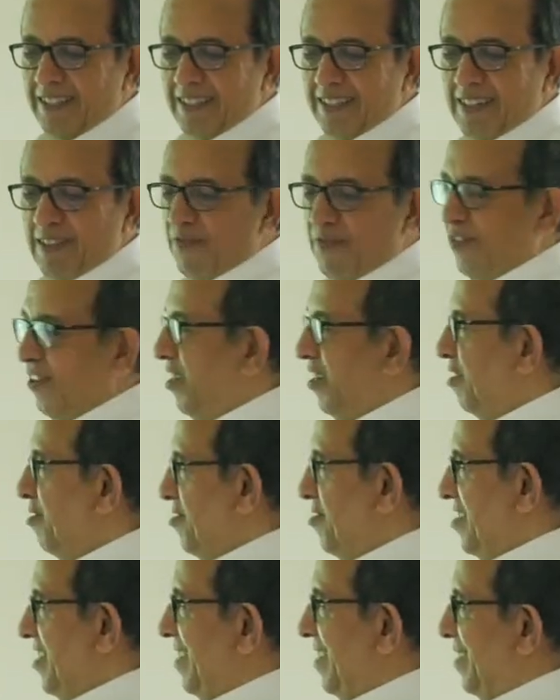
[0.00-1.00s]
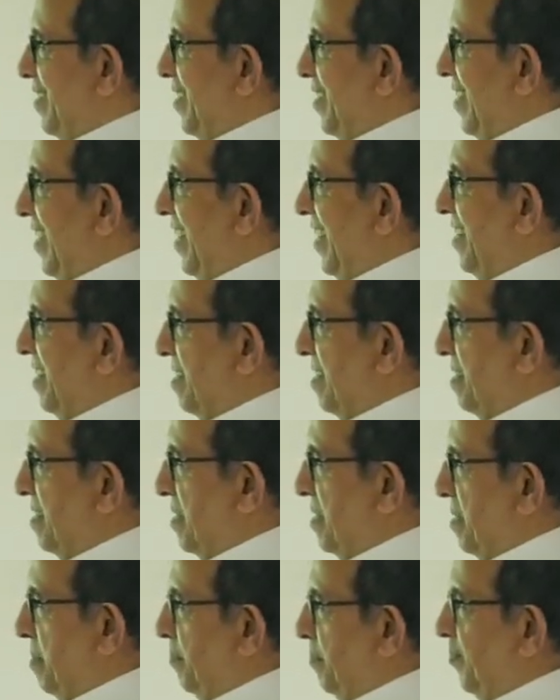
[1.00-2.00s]
the figure on that side
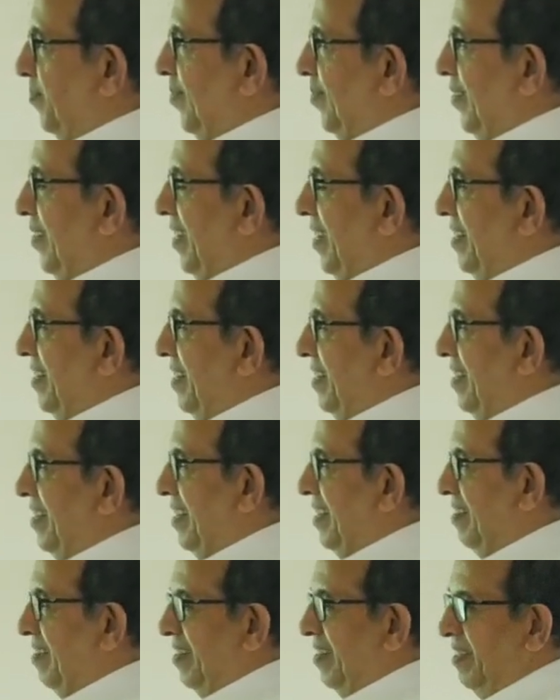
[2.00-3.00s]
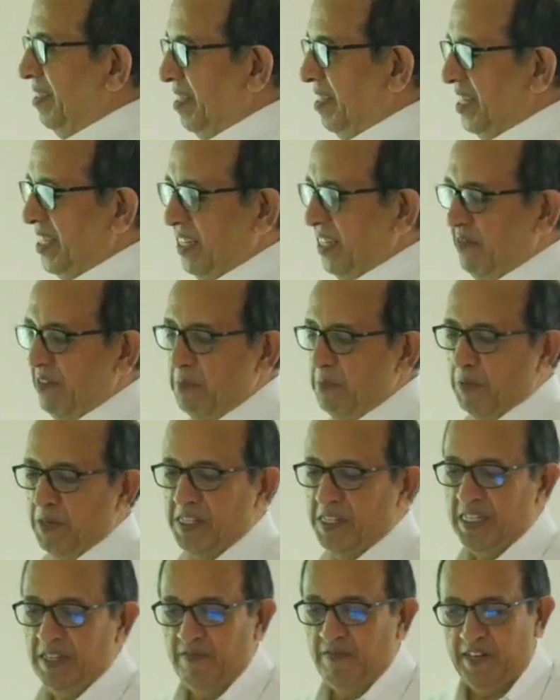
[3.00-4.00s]
is that there is a
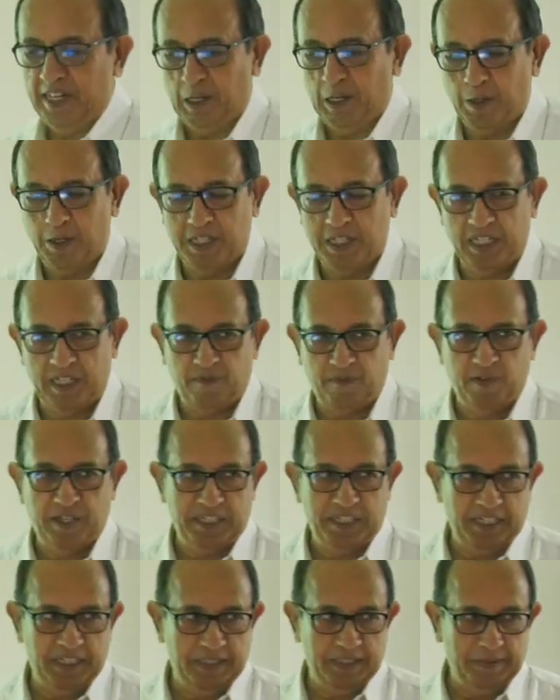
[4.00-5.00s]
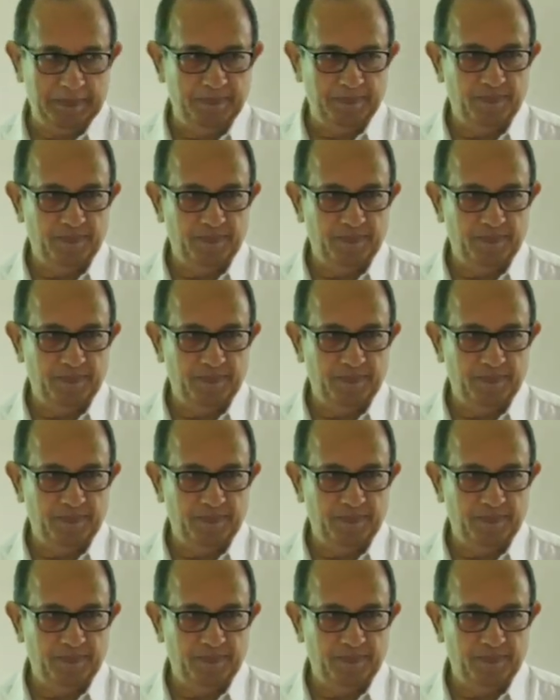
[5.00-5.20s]
37% weight loss at 1 year,